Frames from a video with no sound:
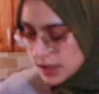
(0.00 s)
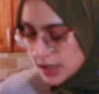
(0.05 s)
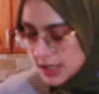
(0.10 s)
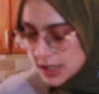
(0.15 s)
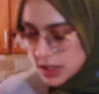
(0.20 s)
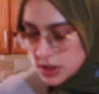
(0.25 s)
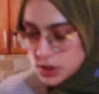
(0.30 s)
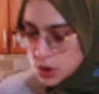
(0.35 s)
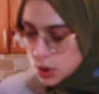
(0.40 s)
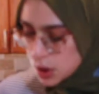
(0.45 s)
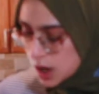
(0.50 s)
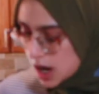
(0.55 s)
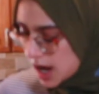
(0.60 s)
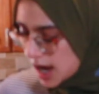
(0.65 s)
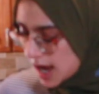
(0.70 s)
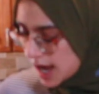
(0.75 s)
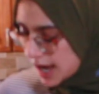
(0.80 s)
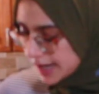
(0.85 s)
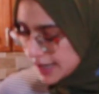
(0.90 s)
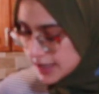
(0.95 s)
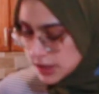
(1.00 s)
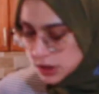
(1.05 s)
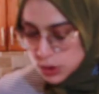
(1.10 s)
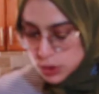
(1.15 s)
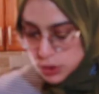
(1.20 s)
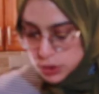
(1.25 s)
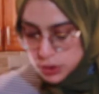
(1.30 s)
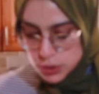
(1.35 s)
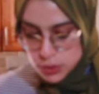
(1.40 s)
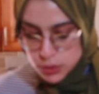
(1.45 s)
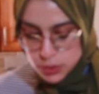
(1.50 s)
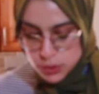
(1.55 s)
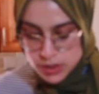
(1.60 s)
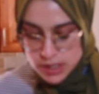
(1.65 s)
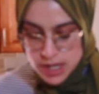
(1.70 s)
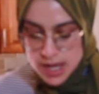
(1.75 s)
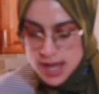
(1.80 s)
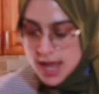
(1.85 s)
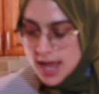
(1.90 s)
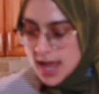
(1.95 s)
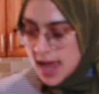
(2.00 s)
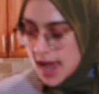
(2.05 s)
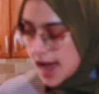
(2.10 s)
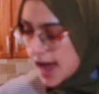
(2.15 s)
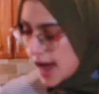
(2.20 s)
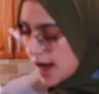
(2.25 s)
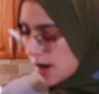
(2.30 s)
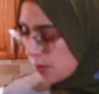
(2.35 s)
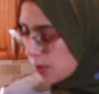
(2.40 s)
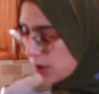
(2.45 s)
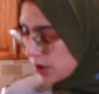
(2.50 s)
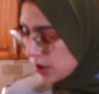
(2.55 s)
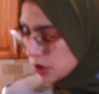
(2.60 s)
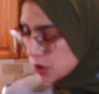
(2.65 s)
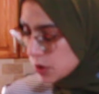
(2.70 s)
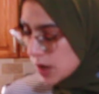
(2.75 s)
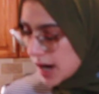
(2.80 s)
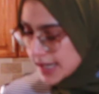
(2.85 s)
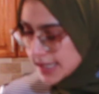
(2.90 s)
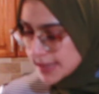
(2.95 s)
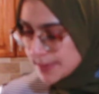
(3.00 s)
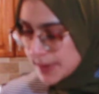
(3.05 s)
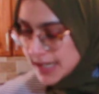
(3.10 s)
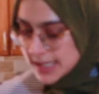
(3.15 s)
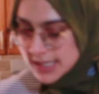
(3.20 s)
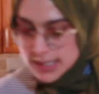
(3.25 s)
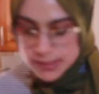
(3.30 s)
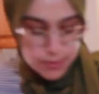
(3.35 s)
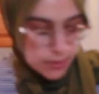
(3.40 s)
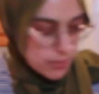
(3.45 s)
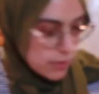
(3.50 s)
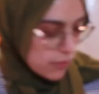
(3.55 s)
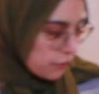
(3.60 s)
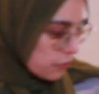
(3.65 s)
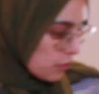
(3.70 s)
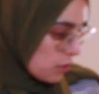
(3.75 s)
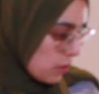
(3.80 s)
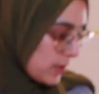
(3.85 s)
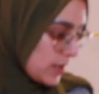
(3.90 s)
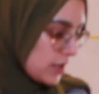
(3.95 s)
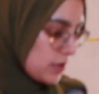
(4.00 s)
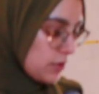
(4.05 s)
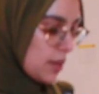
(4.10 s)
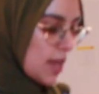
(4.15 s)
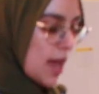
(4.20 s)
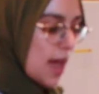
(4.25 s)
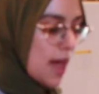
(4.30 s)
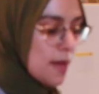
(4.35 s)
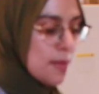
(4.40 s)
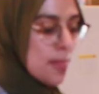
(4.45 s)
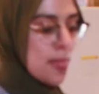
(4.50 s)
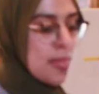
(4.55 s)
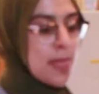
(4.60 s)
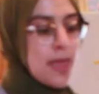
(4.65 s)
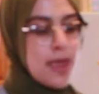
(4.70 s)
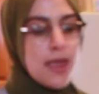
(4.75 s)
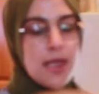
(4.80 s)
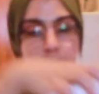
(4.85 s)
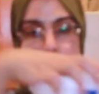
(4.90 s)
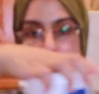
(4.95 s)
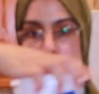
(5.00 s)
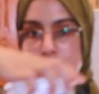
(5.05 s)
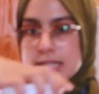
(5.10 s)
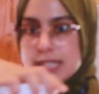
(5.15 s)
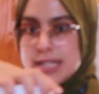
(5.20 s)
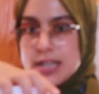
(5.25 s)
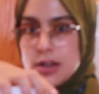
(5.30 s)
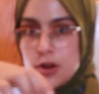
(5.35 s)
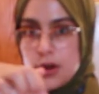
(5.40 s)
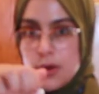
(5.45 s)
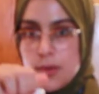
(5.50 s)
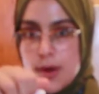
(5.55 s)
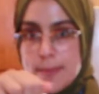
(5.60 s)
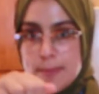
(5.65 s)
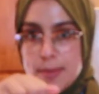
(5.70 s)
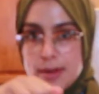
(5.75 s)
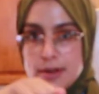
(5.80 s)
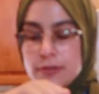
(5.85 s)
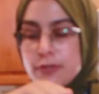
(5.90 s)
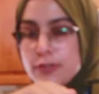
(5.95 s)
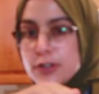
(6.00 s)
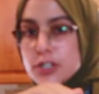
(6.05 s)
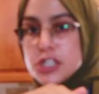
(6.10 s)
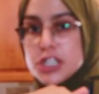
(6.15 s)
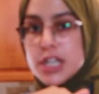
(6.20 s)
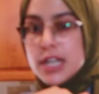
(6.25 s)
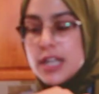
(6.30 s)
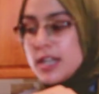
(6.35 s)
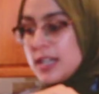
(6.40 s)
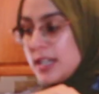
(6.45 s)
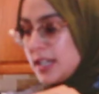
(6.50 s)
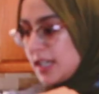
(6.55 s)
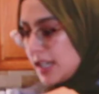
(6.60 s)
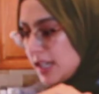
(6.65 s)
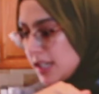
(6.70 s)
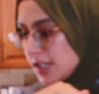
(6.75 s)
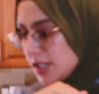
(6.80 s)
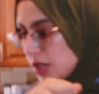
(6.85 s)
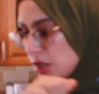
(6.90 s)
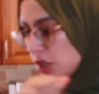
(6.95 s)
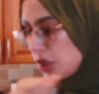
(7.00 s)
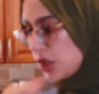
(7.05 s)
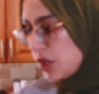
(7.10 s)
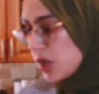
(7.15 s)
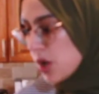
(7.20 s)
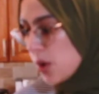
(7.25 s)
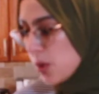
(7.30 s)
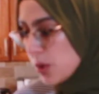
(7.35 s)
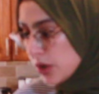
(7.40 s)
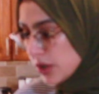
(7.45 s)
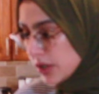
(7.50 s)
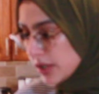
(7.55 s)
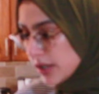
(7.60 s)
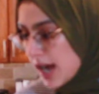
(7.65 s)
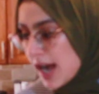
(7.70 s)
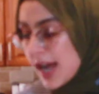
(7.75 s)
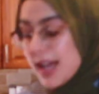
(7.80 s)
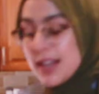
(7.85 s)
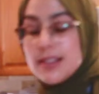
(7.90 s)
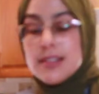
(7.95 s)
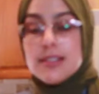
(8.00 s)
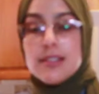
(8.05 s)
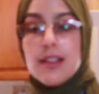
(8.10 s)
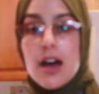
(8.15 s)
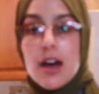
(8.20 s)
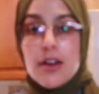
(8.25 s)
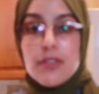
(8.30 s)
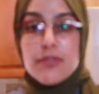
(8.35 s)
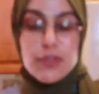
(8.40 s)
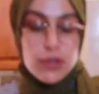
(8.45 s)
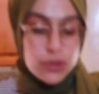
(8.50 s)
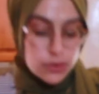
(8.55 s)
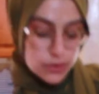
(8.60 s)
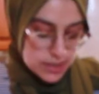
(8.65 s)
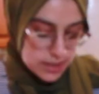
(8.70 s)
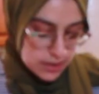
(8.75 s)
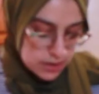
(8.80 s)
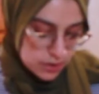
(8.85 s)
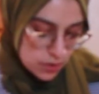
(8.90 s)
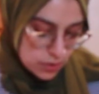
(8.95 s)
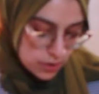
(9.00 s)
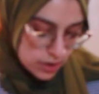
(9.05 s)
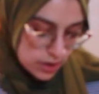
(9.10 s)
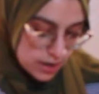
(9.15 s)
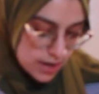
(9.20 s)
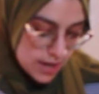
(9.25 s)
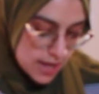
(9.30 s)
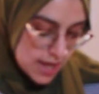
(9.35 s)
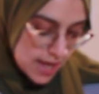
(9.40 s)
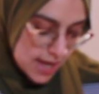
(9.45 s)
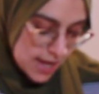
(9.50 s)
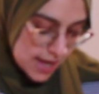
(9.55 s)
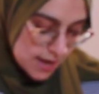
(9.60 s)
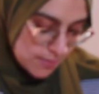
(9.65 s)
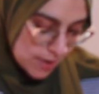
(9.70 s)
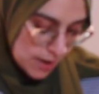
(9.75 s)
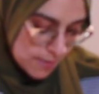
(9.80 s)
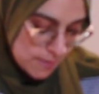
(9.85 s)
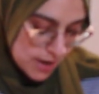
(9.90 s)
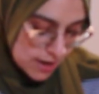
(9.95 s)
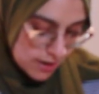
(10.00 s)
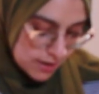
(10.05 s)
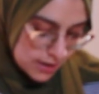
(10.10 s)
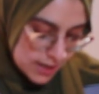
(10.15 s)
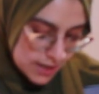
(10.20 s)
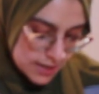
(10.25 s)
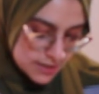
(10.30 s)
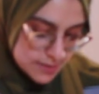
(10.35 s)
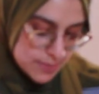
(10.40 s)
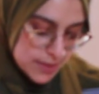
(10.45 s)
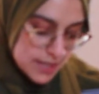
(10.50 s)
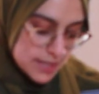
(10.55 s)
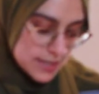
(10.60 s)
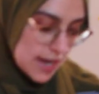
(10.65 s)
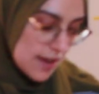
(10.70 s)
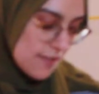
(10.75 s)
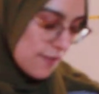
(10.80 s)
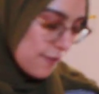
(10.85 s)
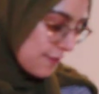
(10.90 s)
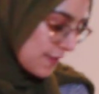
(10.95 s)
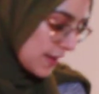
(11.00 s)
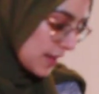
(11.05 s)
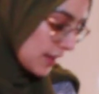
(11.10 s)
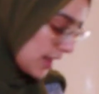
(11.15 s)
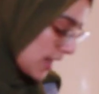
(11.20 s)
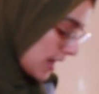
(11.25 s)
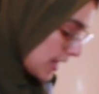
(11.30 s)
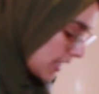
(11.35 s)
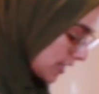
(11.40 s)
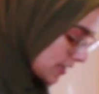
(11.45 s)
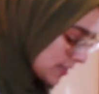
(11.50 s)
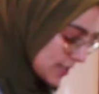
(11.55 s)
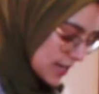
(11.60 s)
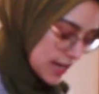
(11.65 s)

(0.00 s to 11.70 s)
gonna try to use our dry spices. But before we do that, my secret weapon for chicken is yogurt. I love using yogurt in my marinades because I feel like it